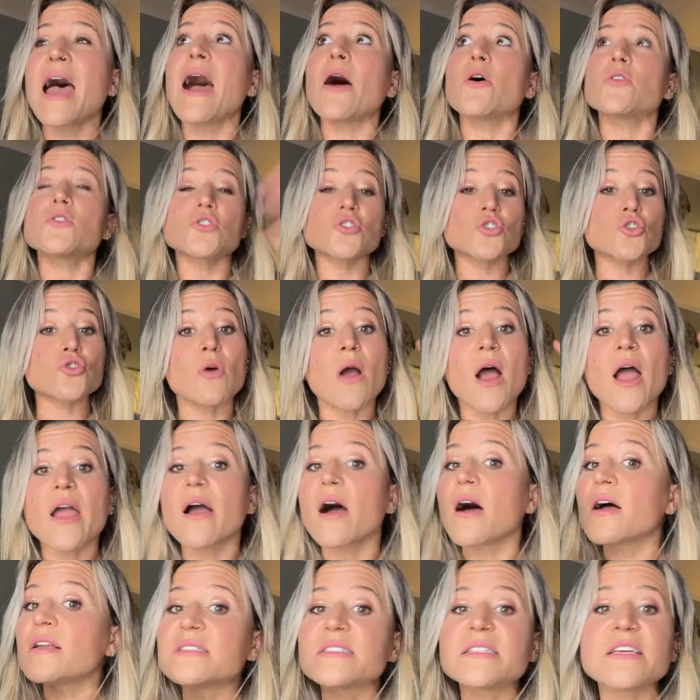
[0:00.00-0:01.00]
how to try
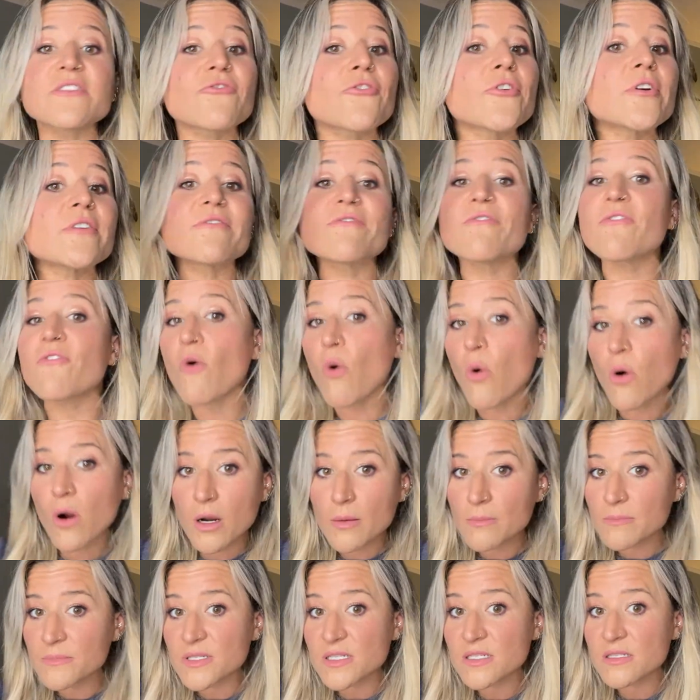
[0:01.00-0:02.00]
on different
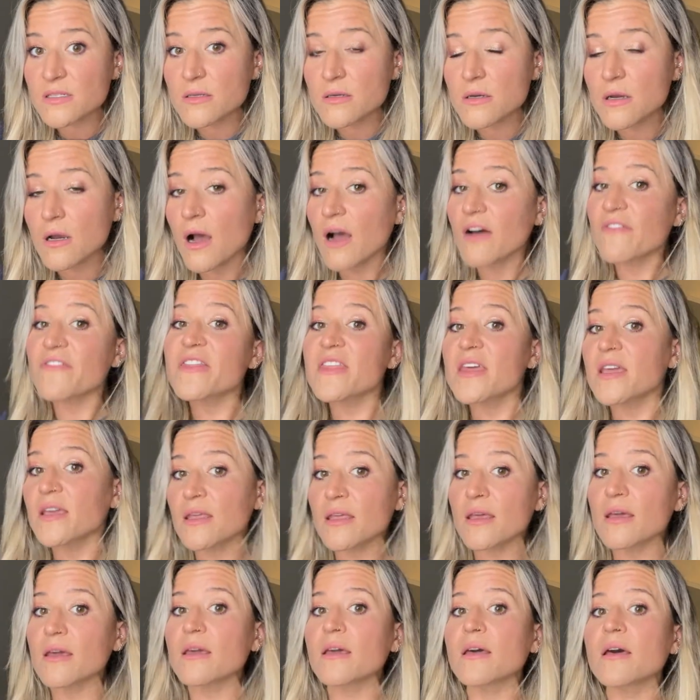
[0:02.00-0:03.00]
forms of
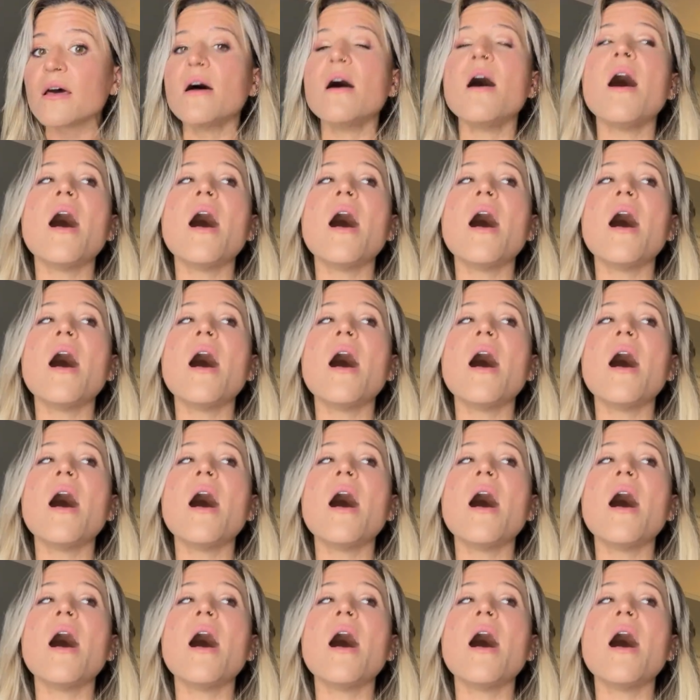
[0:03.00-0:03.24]
thinking